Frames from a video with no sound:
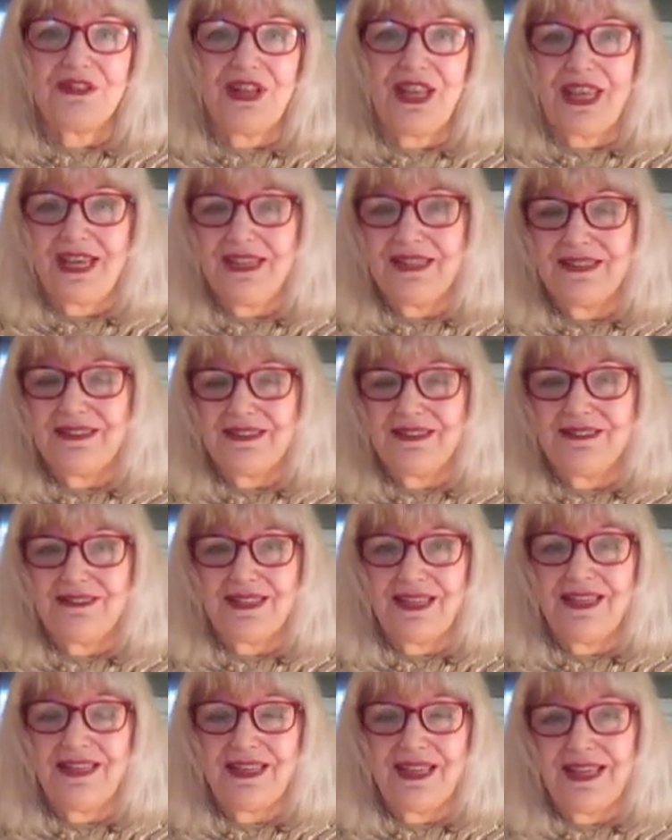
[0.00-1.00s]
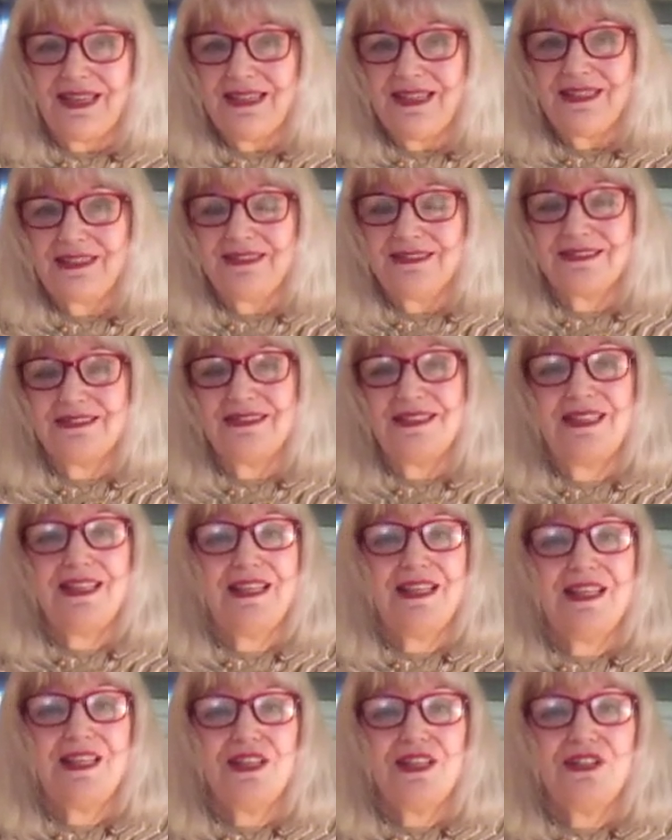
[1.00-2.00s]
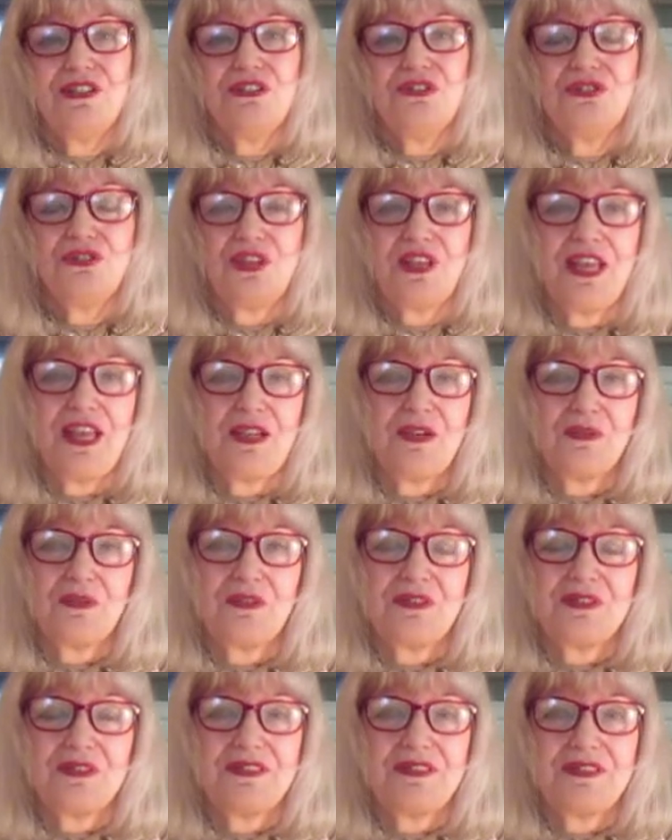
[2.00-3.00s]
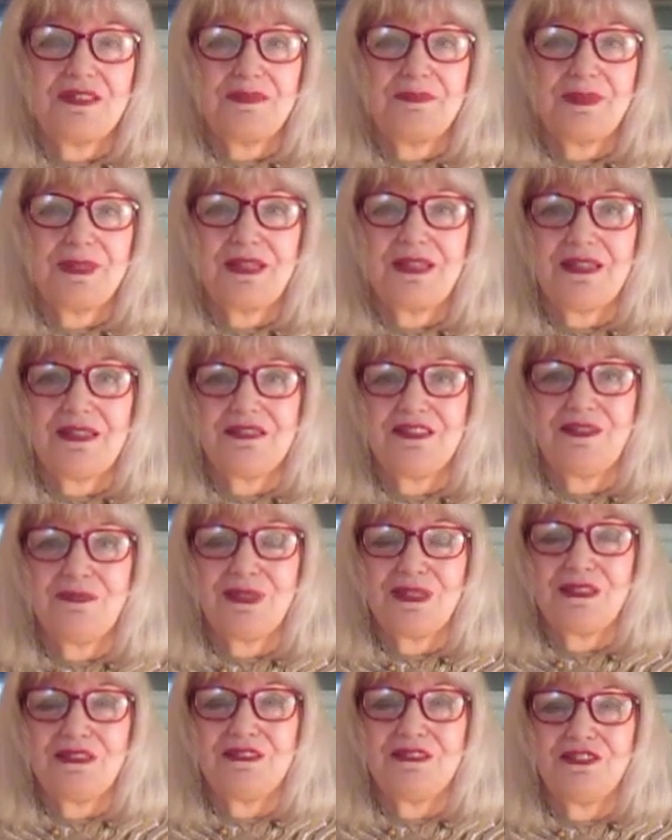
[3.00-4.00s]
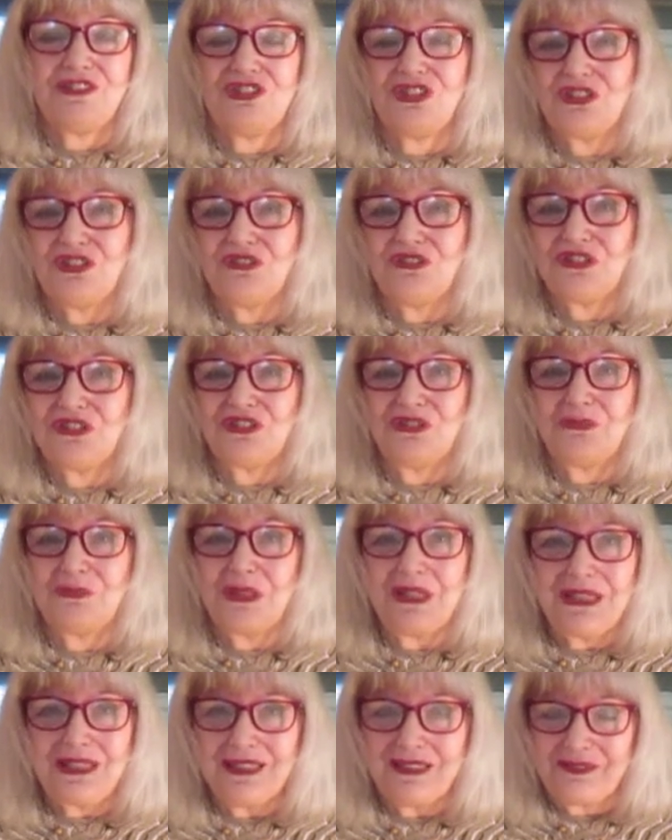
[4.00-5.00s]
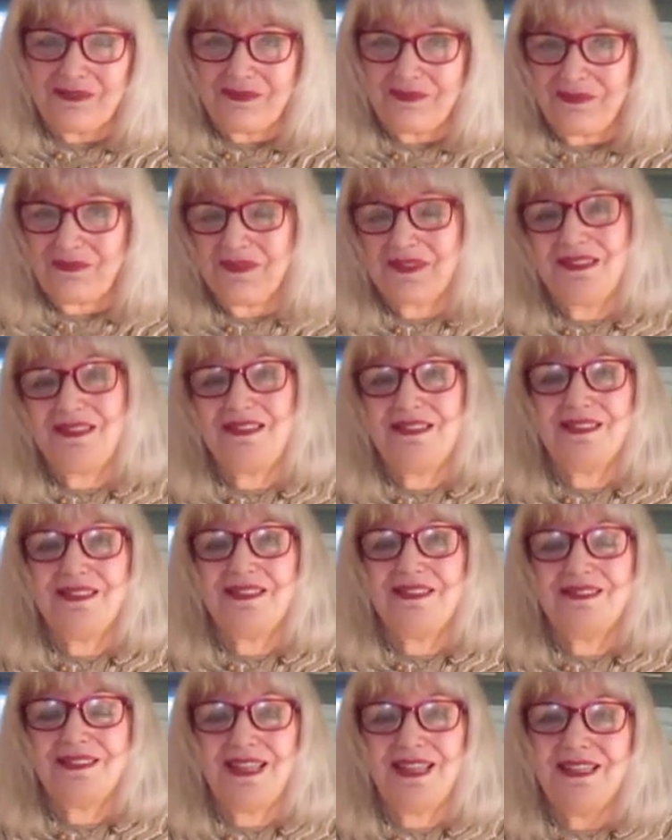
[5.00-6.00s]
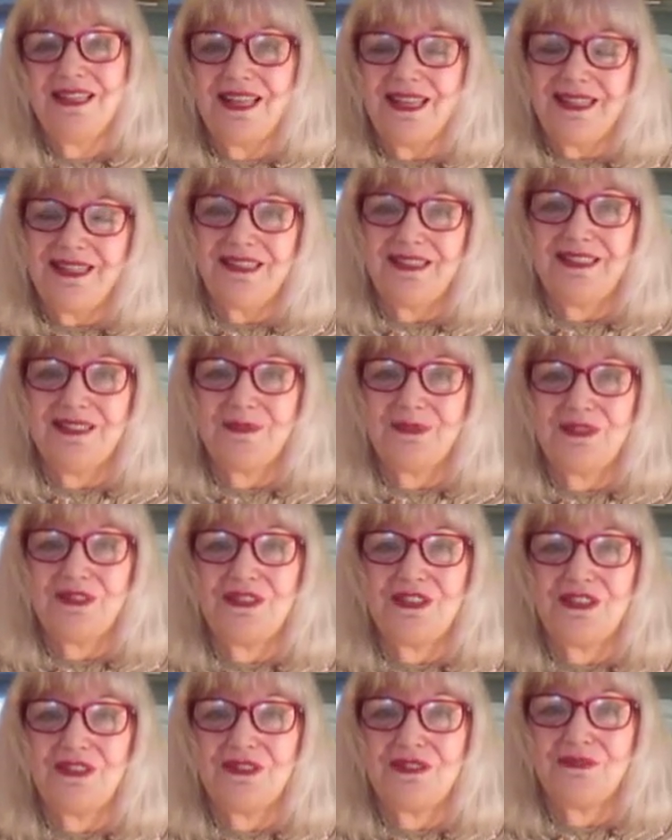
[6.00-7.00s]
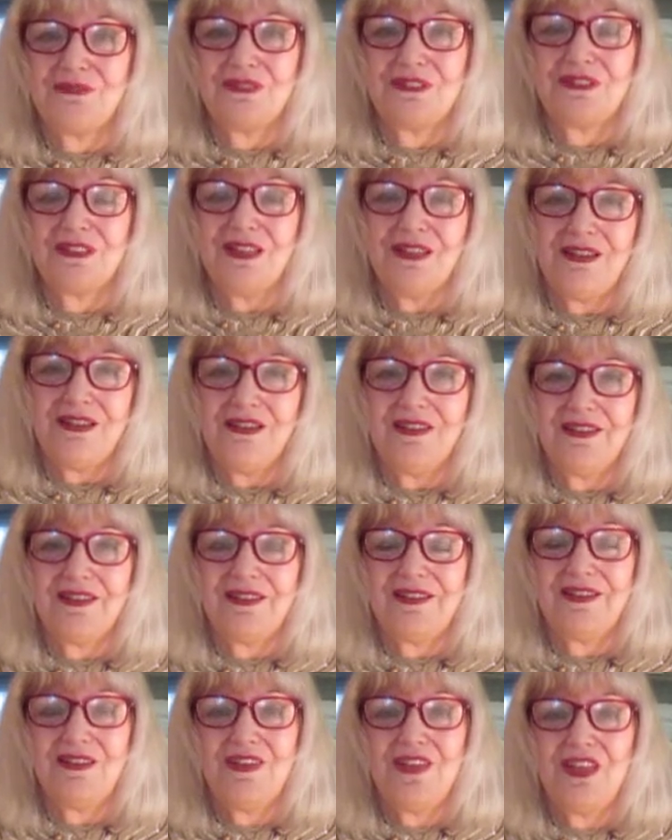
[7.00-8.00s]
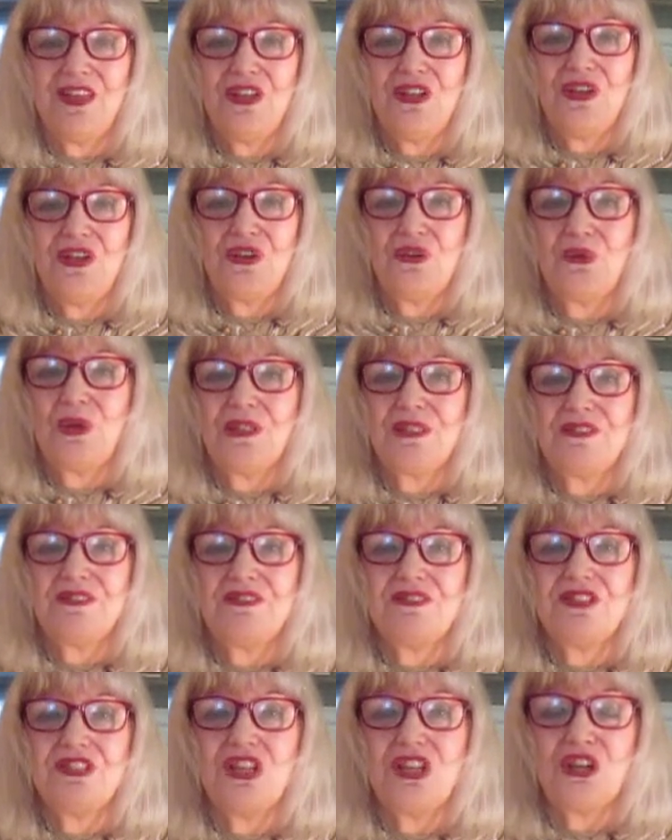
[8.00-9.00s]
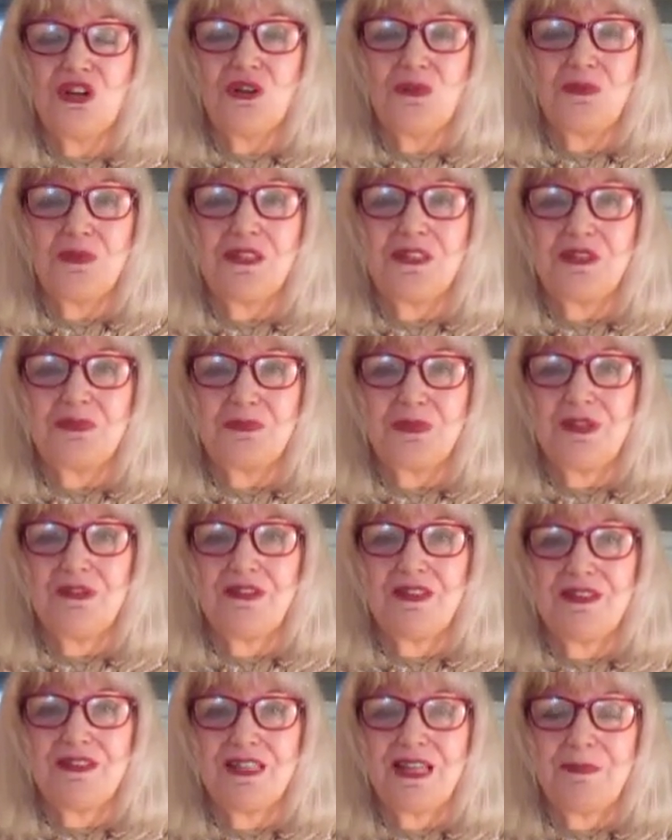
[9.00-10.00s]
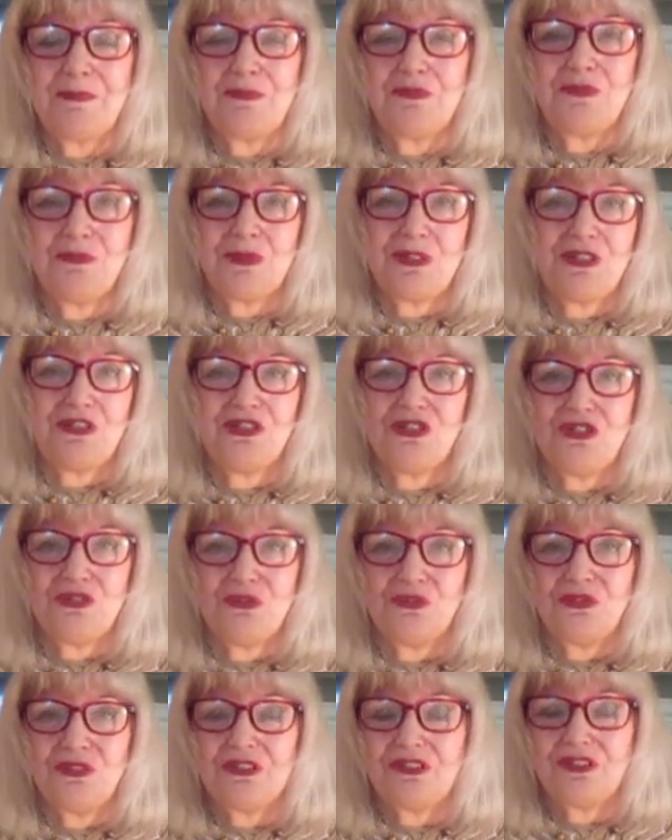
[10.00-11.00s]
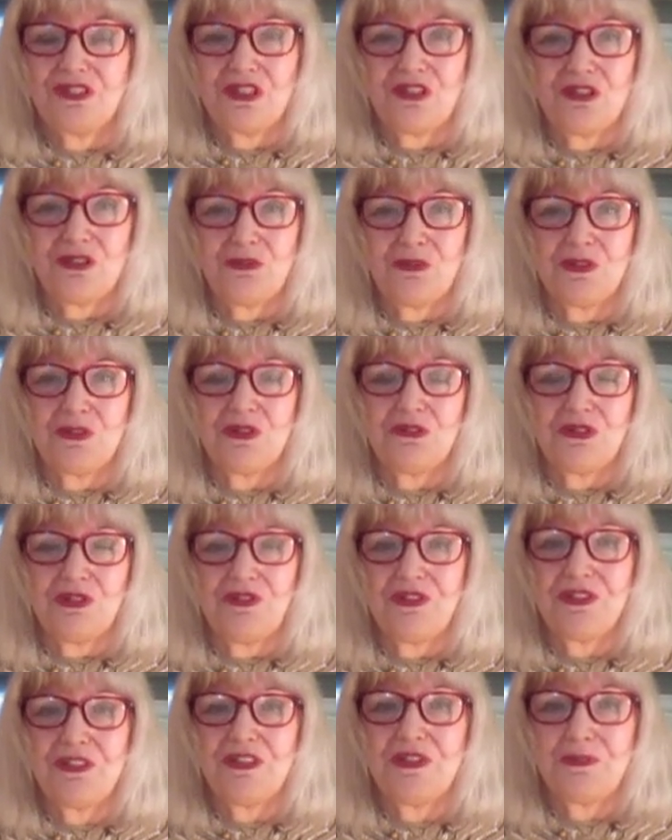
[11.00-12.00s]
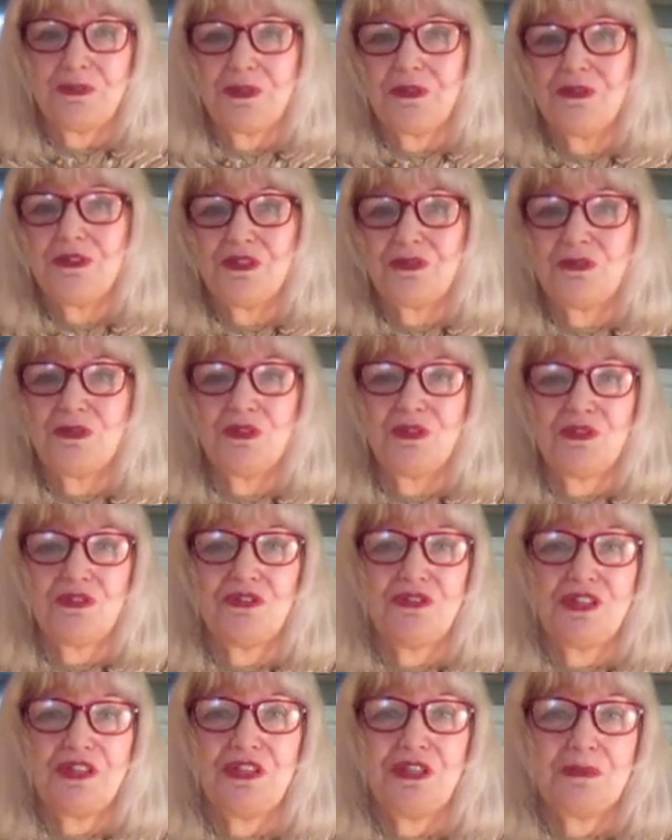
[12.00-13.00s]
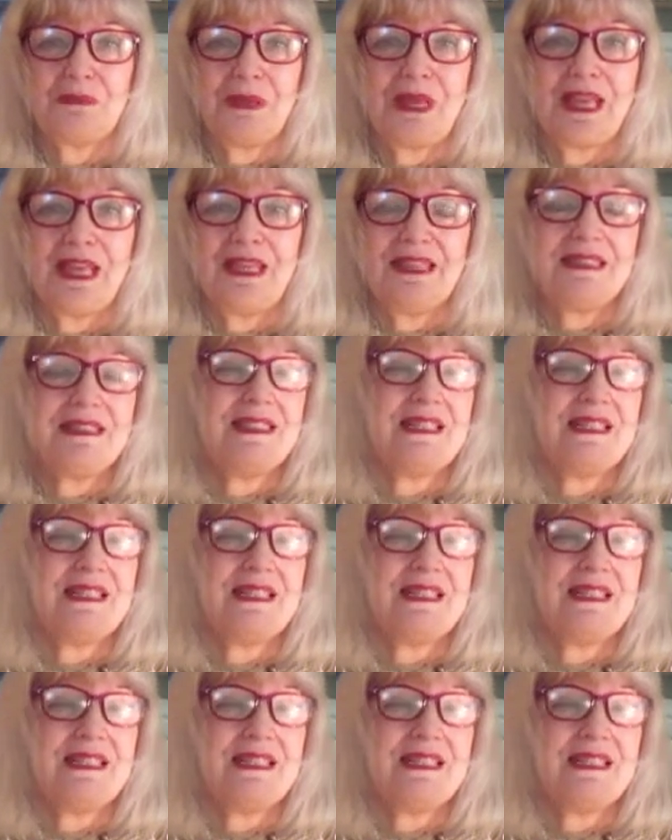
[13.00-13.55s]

Hannigan, Dan Hannigan, to the house because he wanted the children to meet him. Dan Hannigan was with the guy who had this terrible experience happen to him in his youth, this terrible, horrific experience when he was a very young man.